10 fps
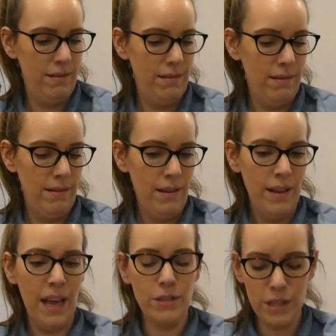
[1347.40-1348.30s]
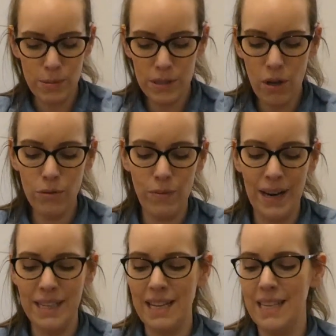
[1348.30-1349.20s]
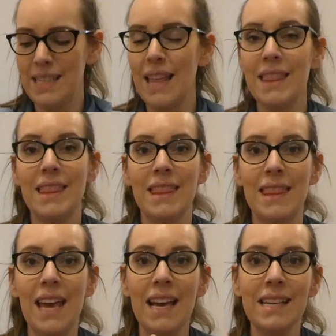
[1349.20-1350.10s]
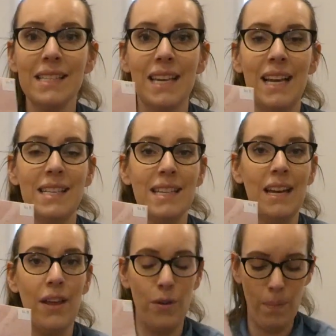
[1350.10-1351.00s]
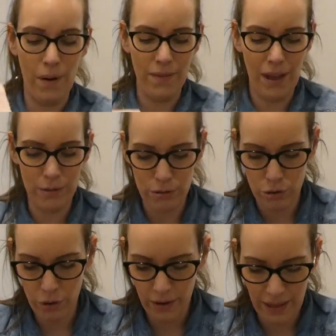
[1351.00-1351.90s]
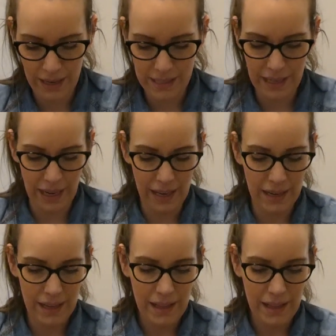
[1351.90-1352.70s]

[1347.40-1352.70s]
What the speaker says: yeah, so this one's called Rainy Days. This is another part of that one. So I'll show you that in a second.